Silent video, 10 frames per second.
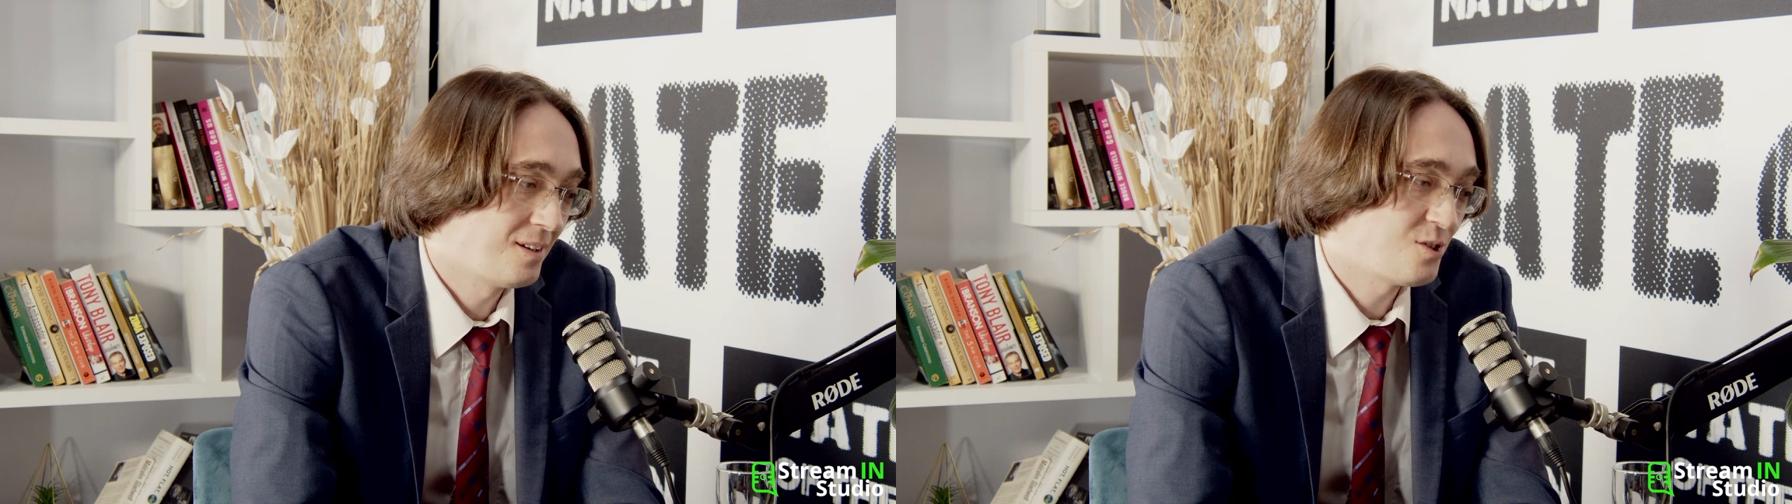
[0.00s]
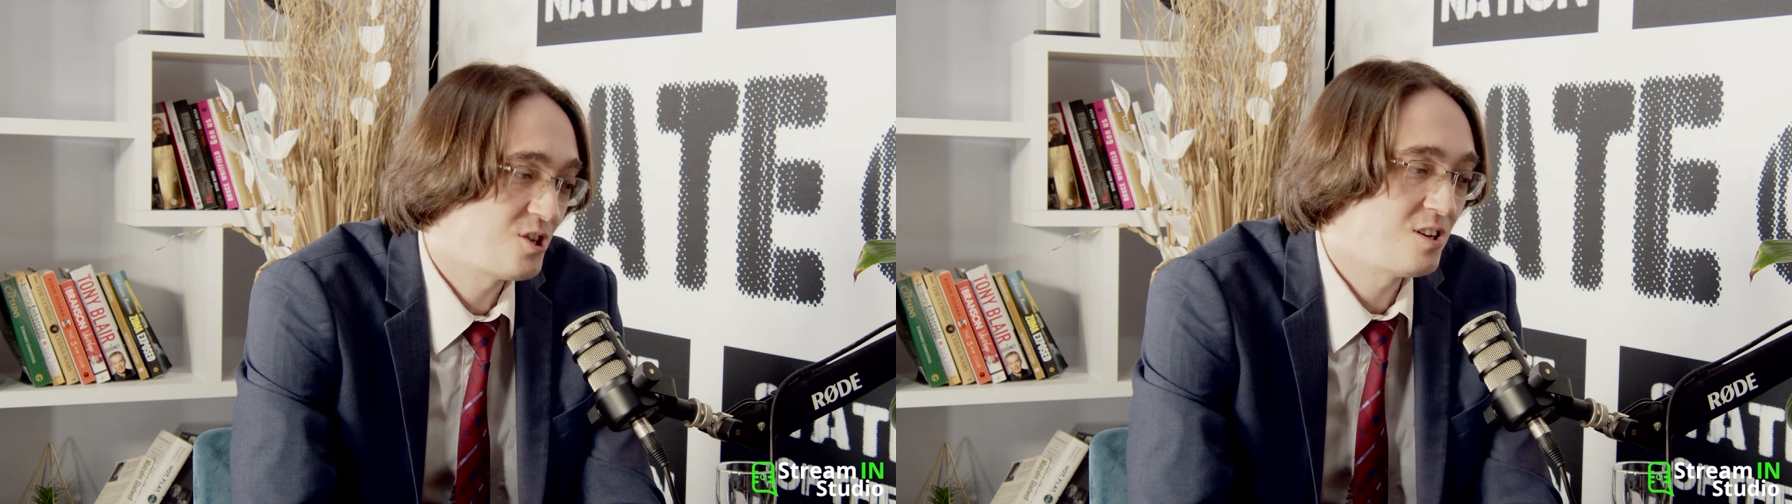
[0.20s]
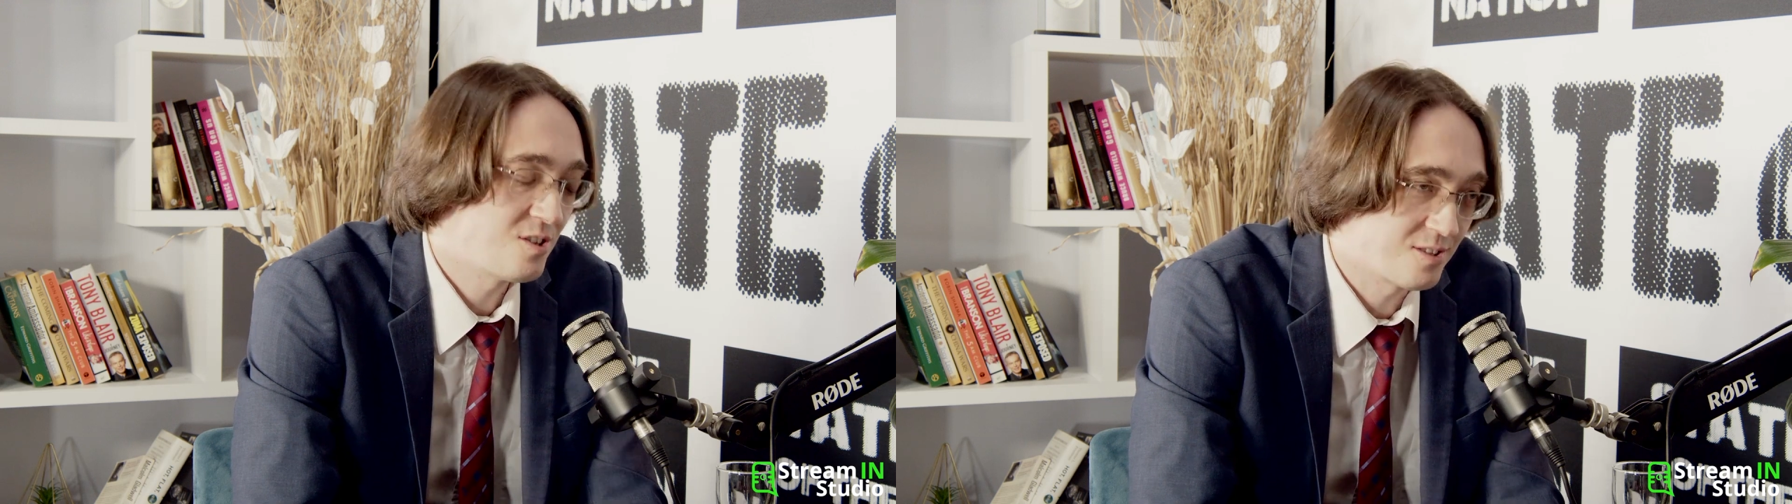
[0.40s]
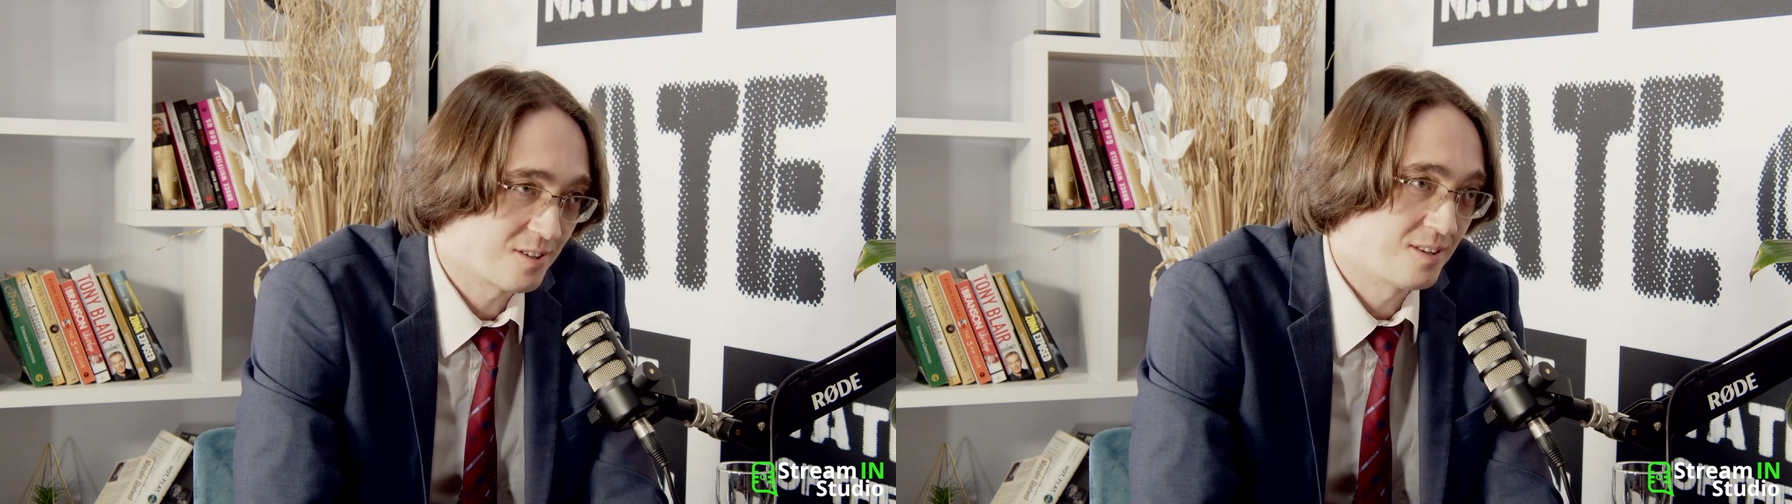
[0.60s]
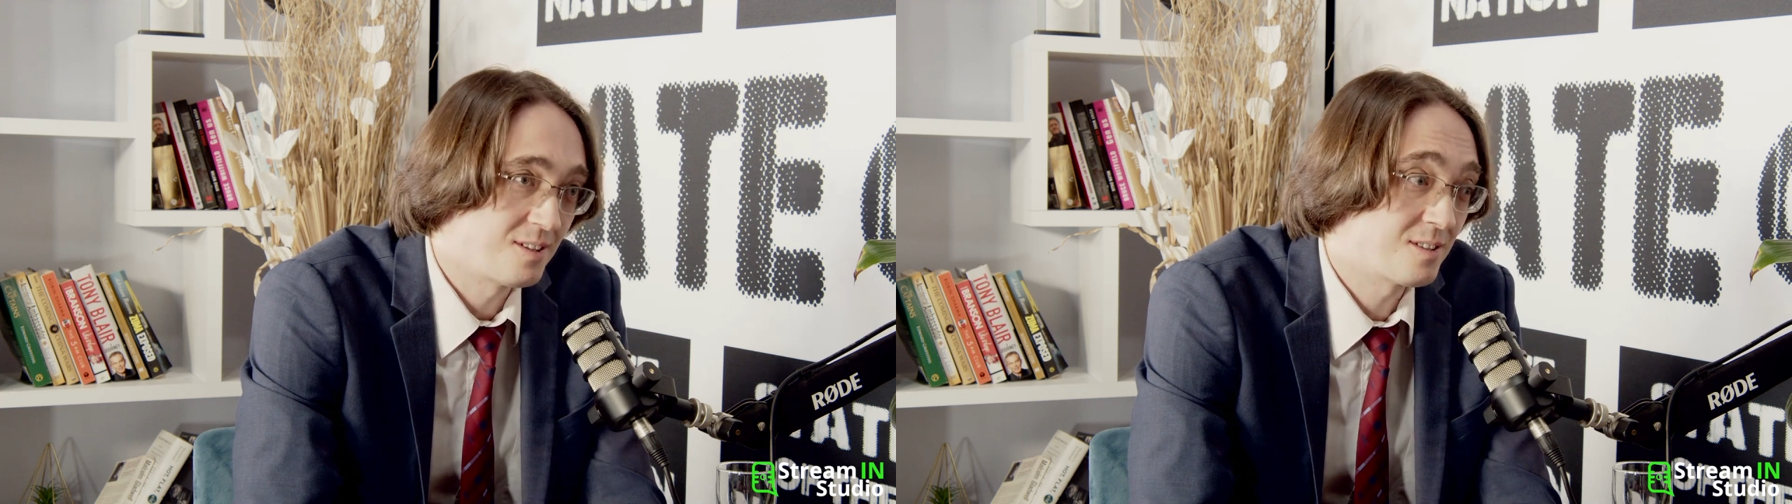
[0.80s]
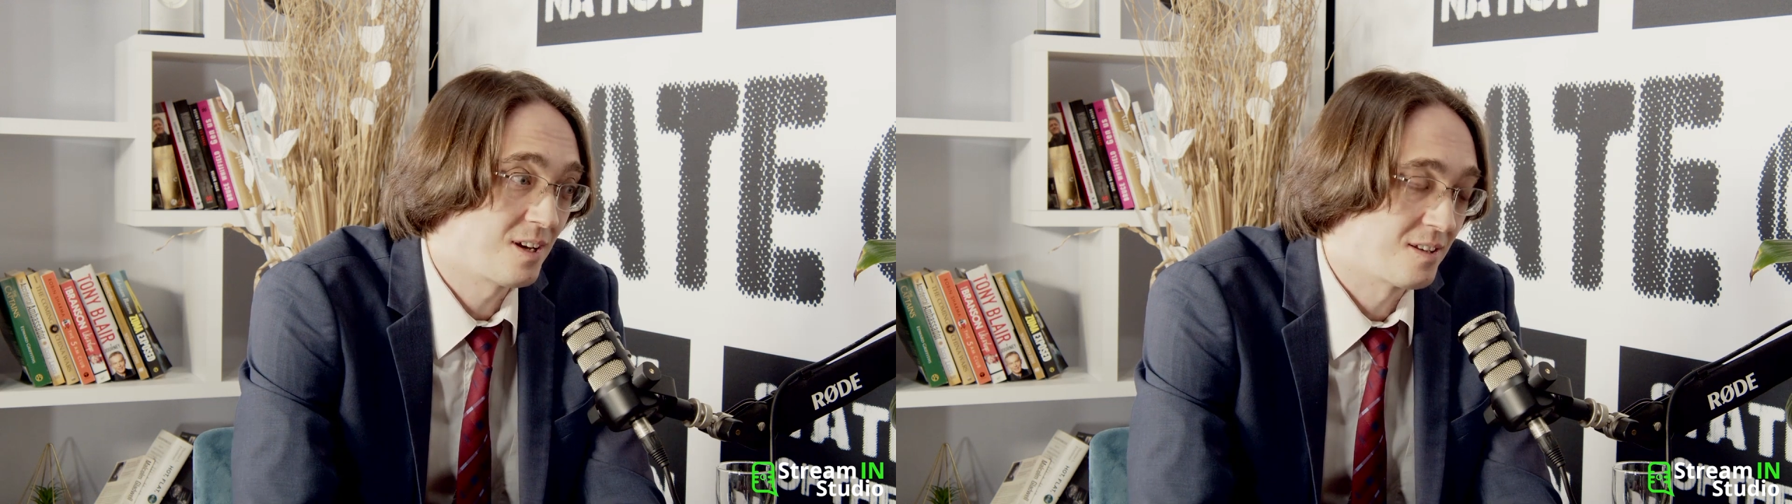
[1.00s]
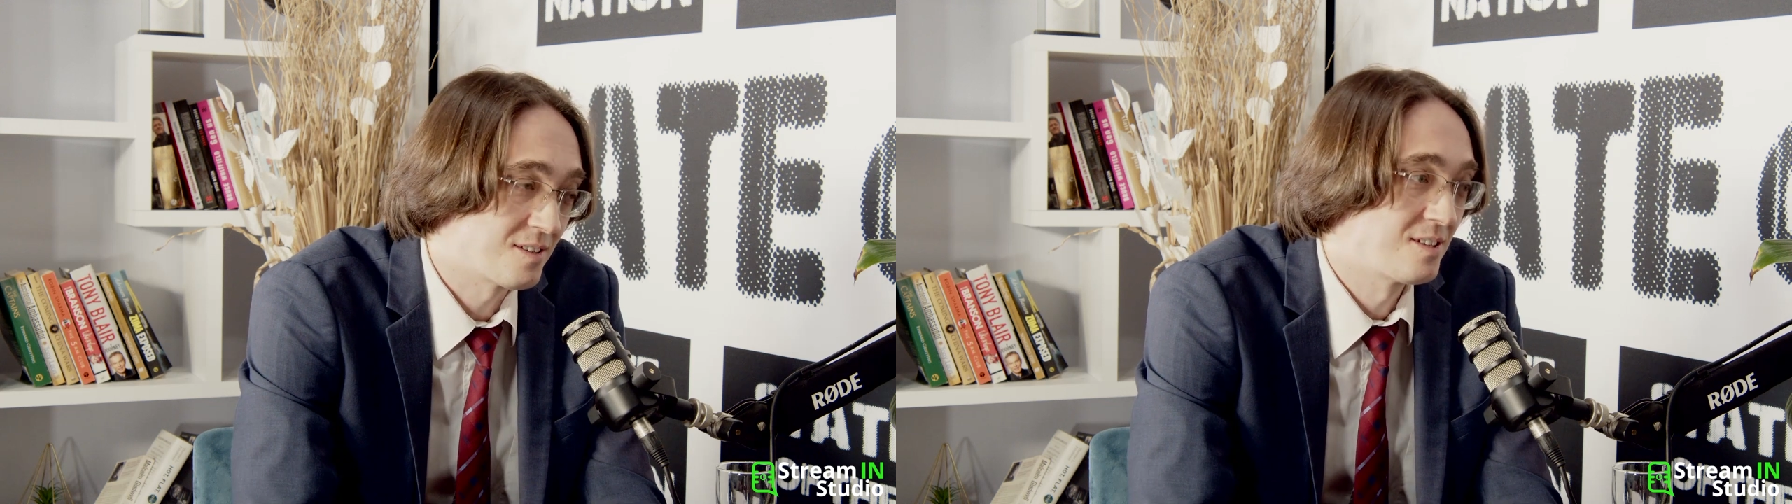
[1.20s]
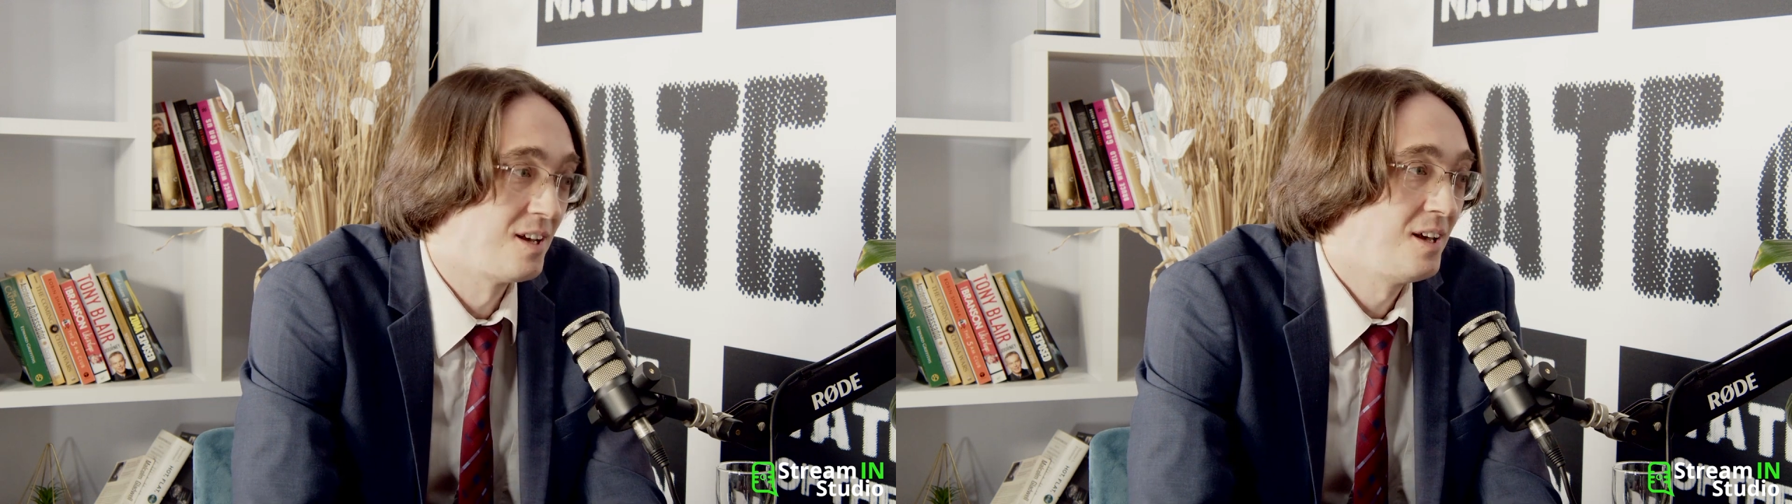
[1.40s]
change this stance.